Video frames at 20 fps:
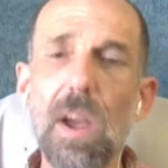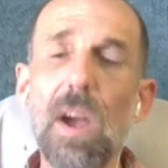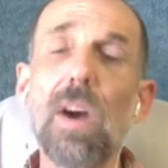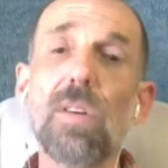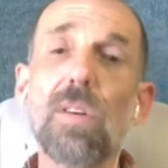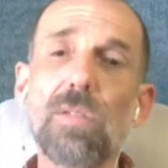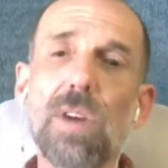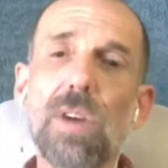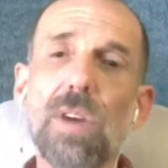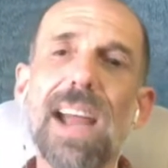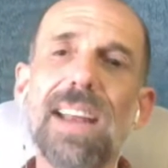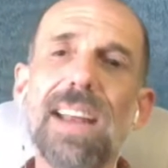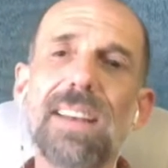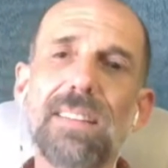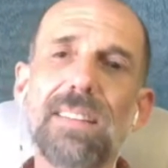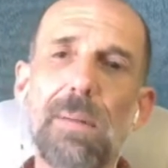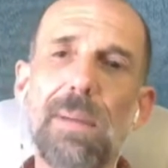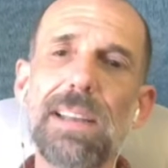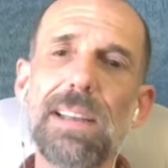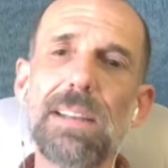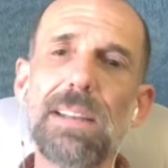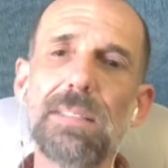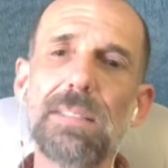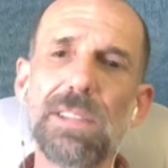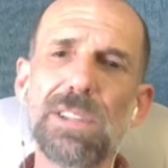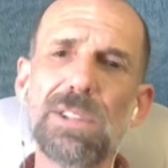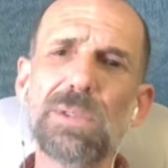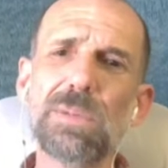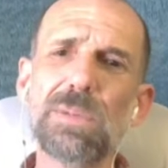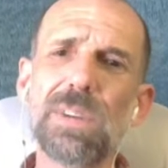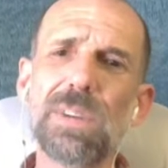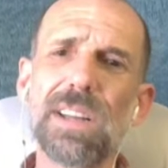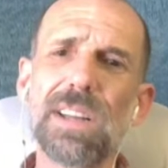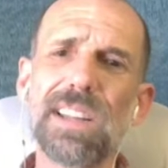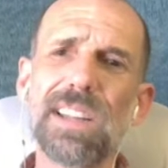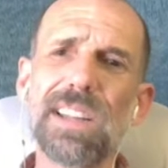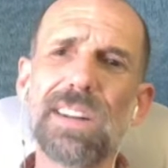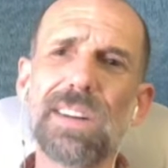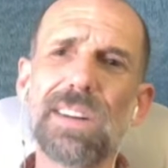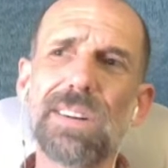Right. I mean, do a
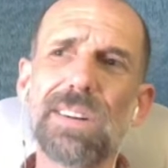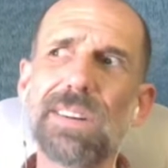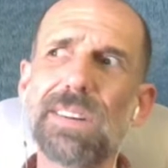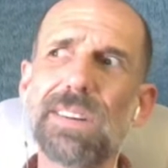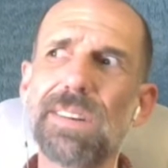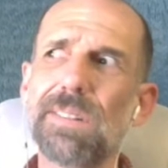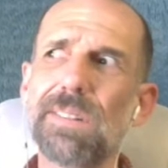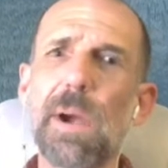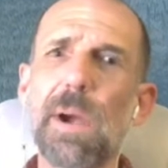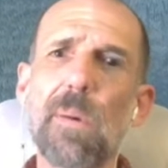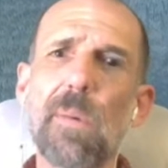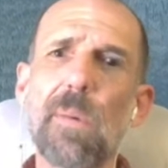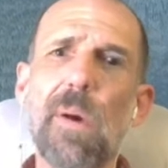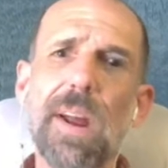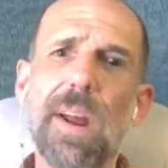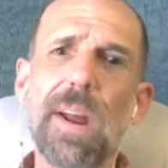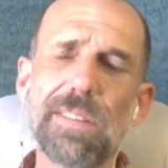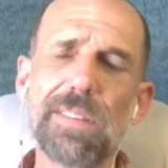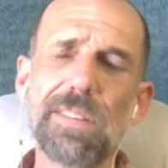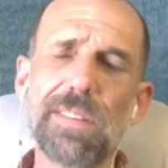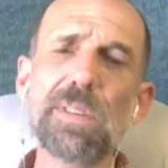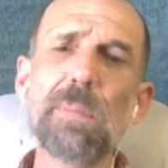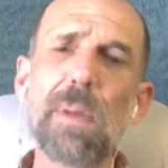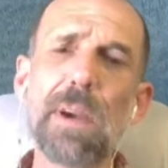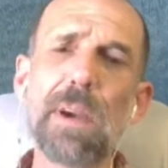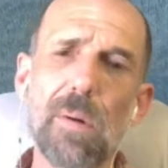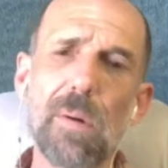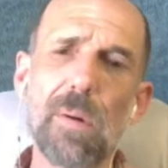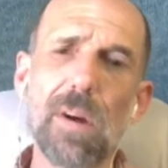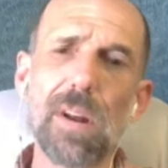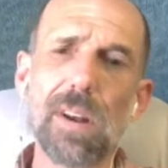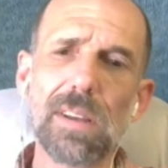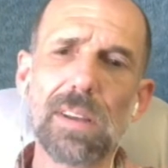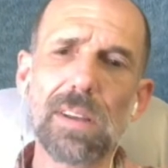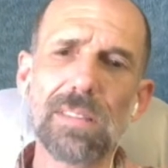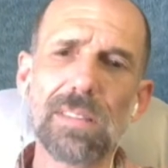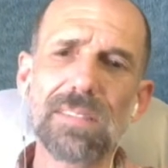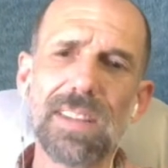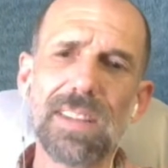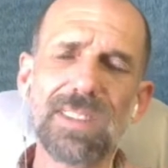little marijuana. Do some marijuana.
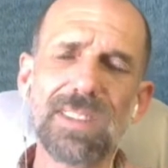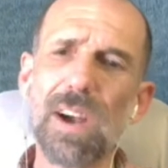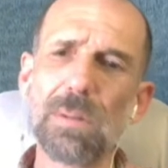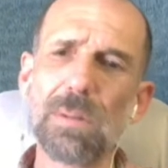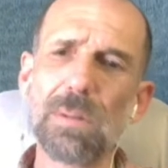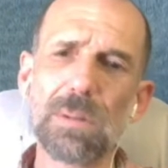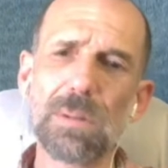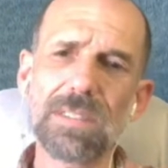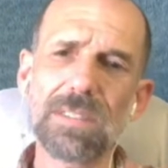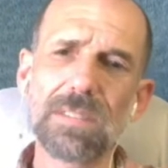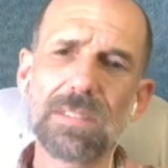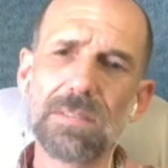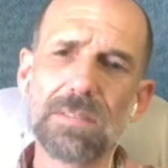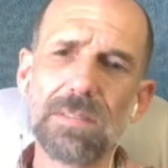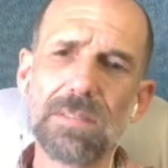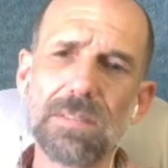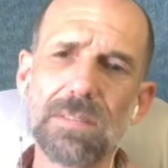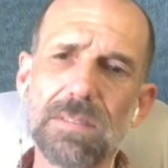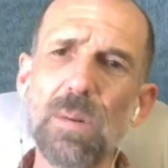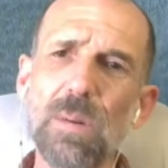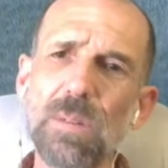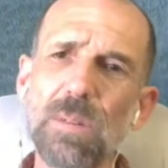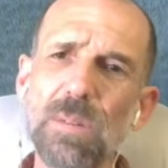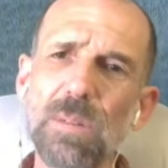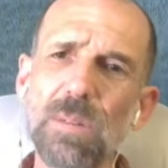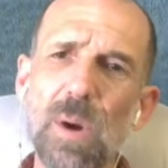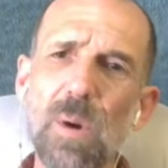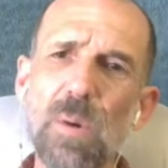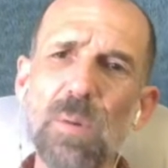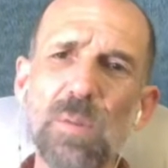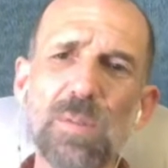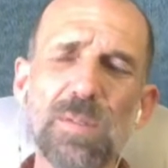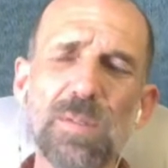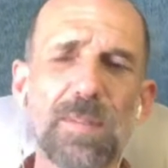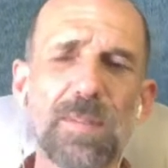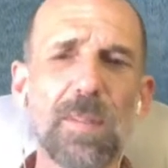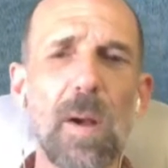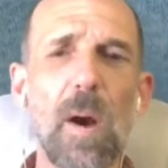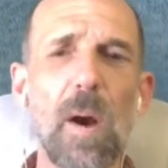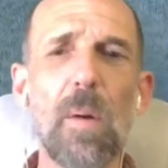That's harmless. Don't
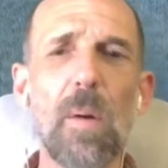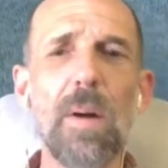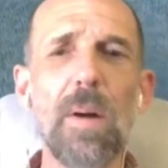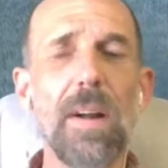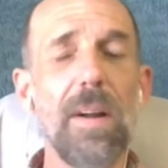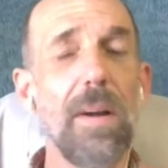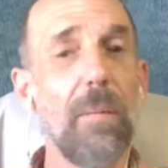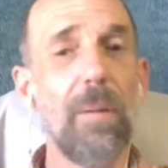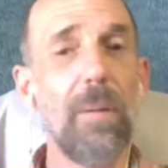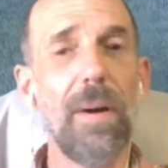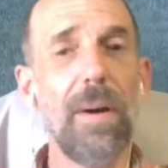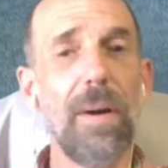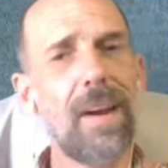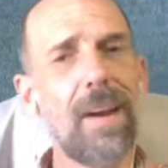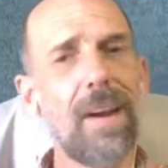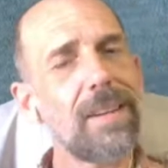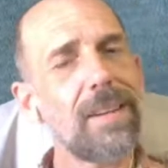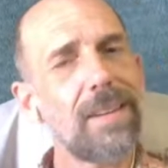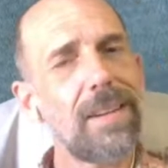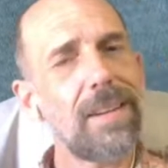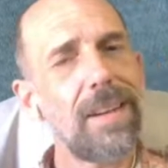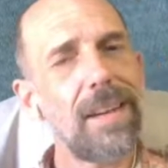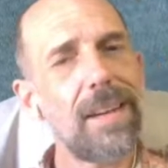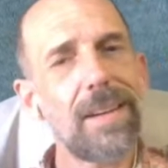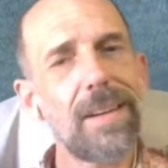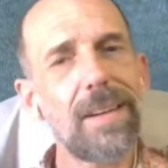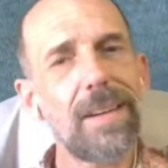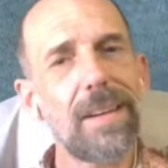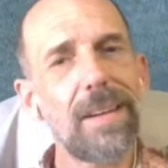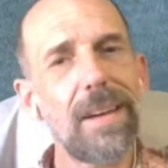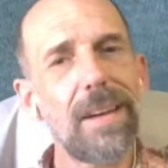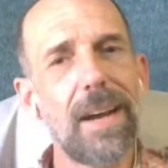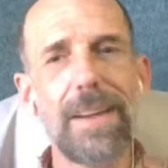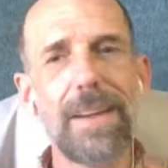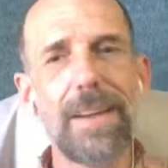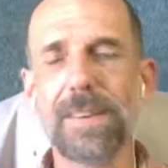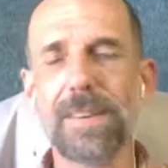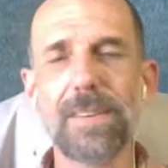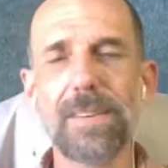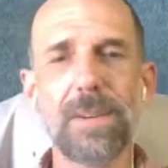go, well, Eric says I need to
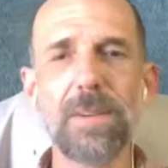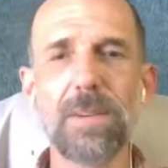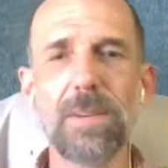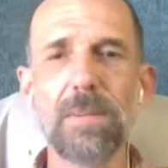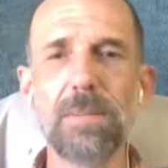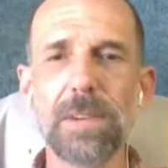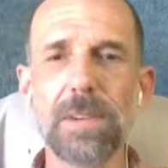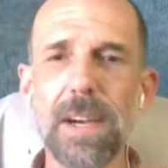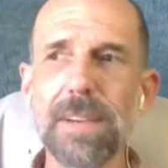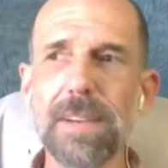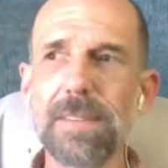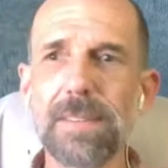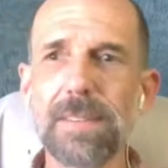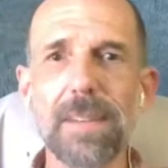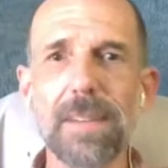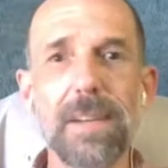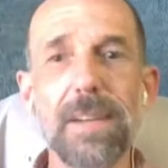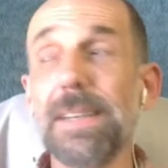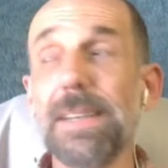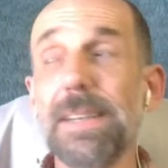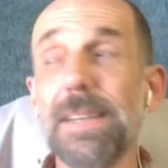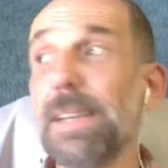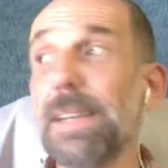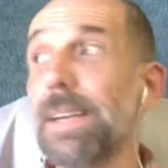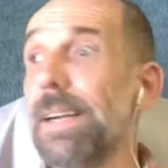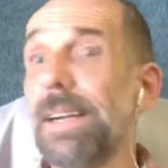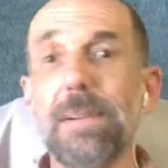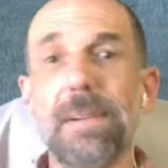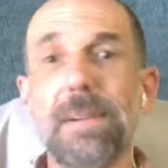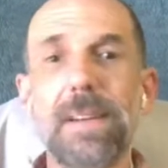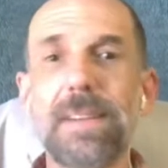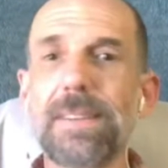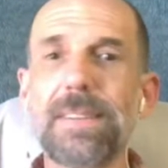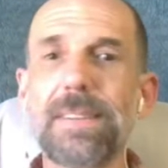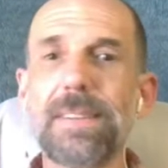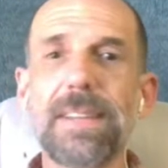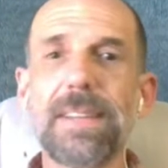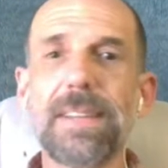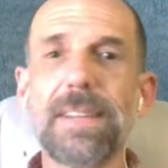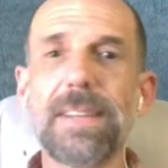start doing some drugs. Let's
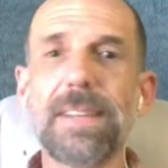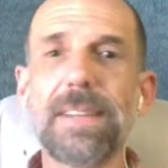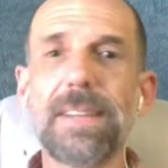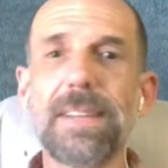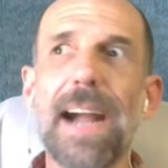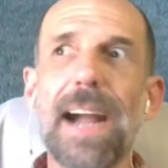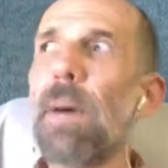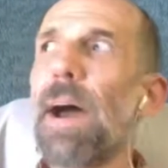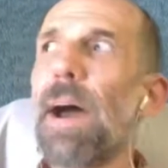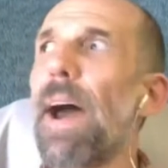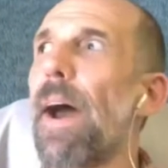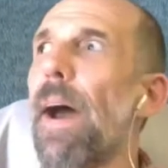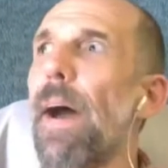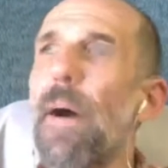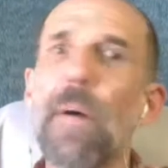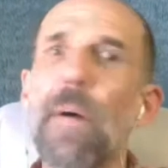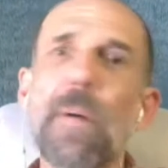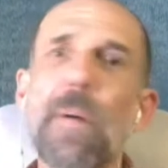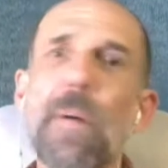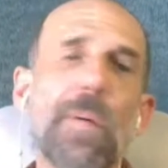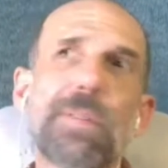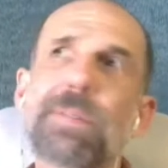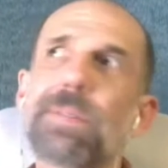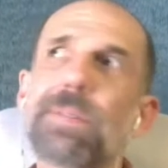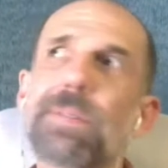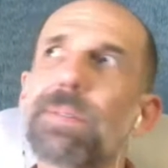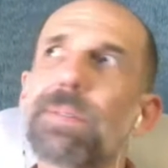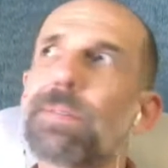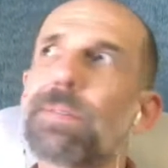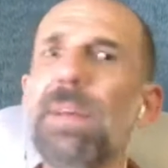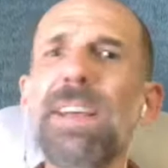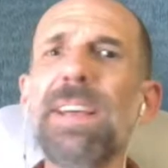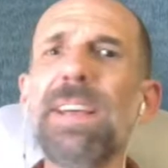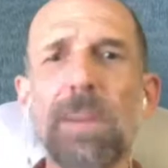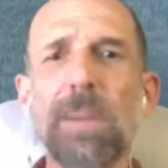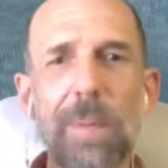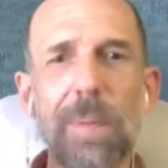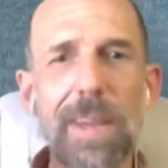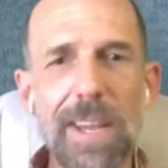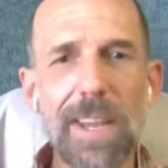see. How about
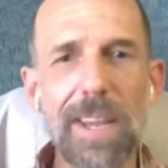PCP?